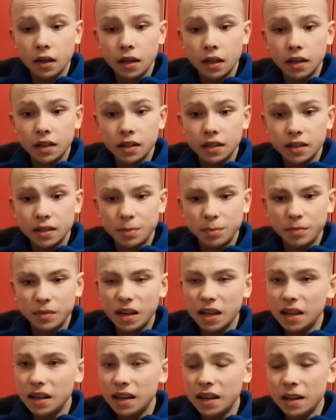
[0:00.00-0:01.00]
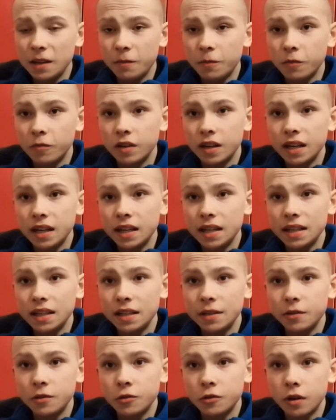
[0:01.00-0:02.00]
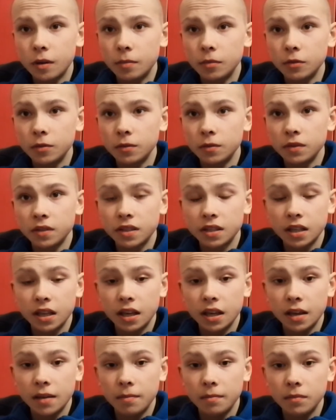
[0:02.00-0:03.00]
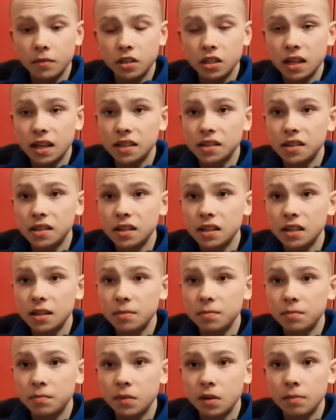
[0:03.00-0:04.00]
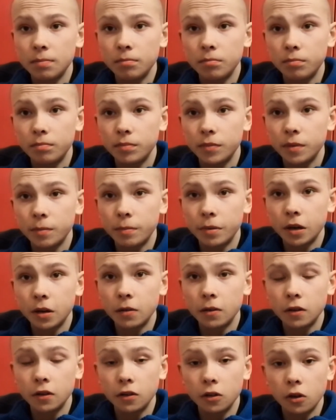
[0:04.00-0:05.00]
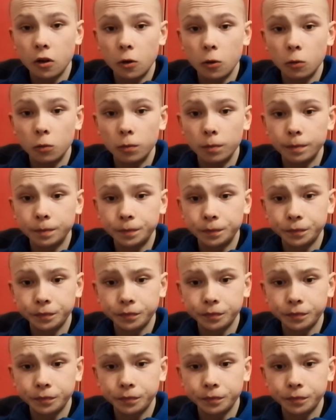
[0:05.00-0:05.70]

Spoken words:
and neither really troubled Chesney in the Poland goal.